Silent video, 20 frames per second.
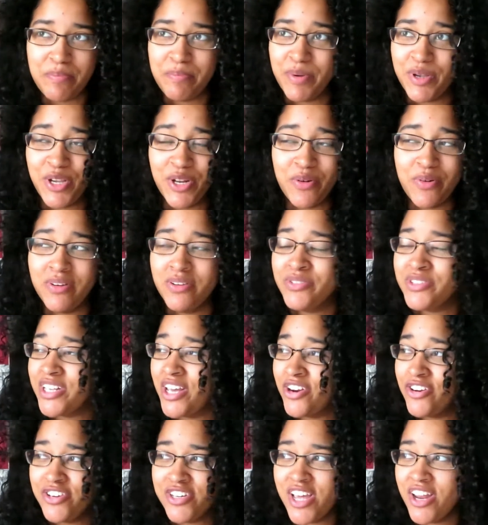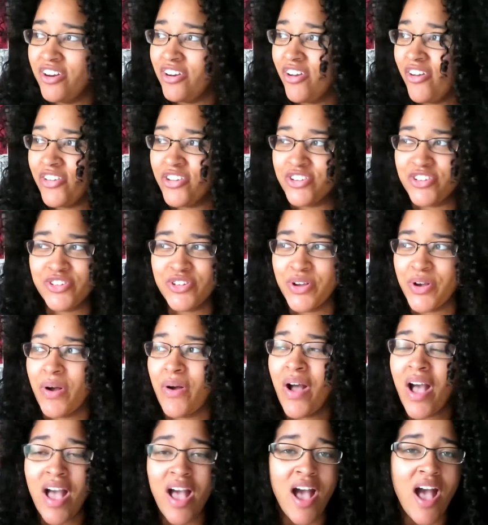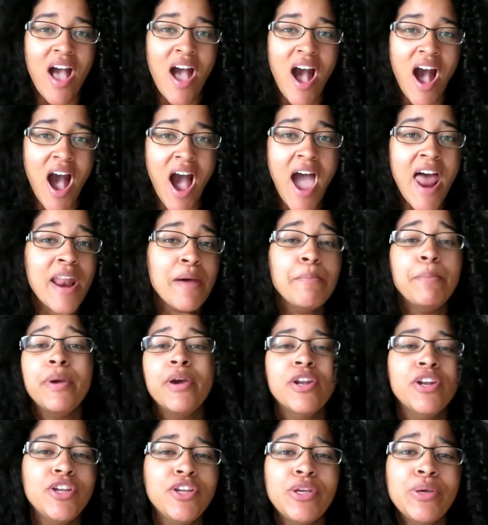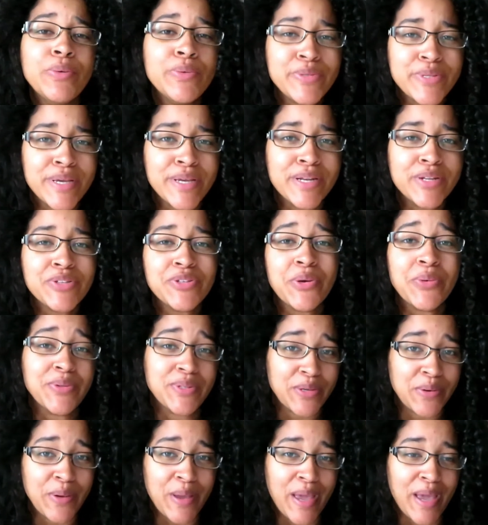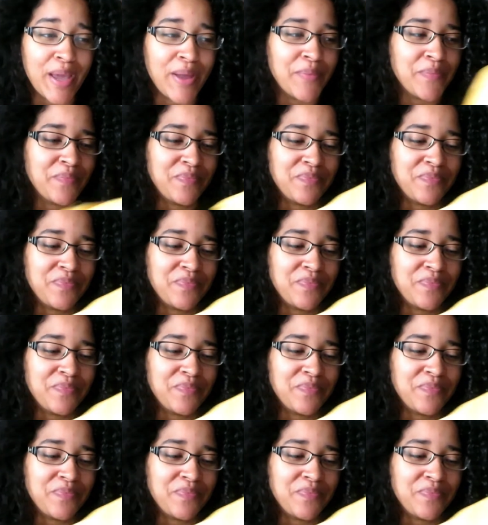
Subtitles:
but you know, it was under $10, so, and I'm gonna use it, so it's okay.